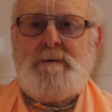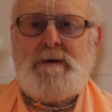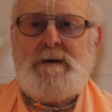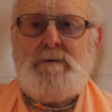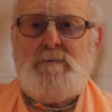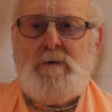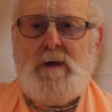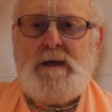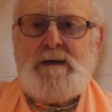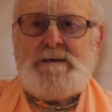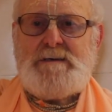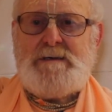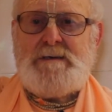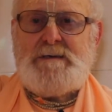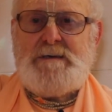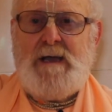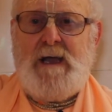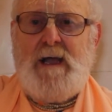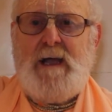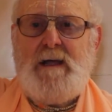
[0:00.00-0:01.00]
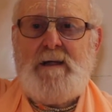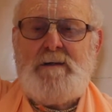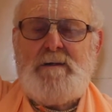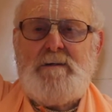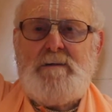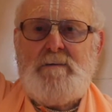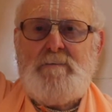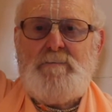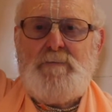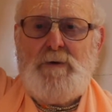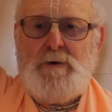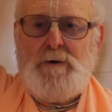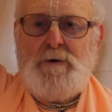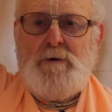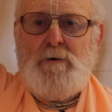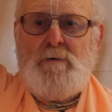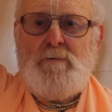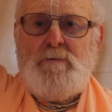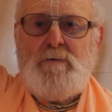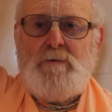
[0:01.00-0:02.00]
he raised his hand and put
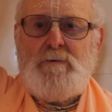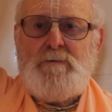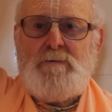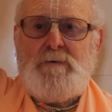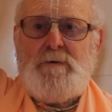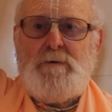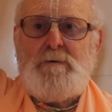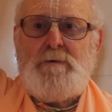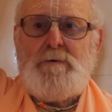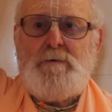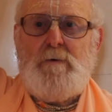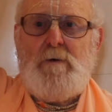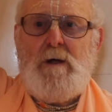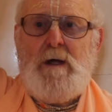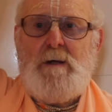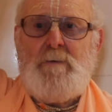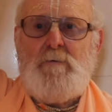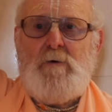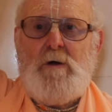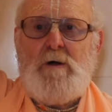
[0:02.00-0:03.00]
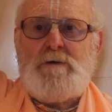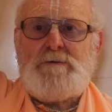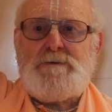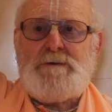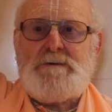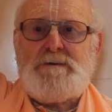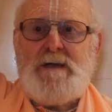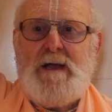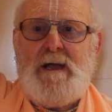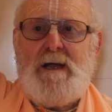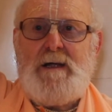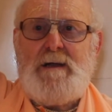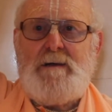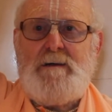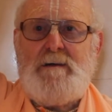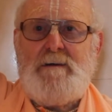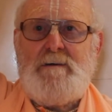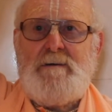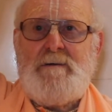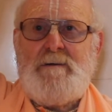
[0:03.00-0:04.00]
it over Srila Narayana Maharaj's head,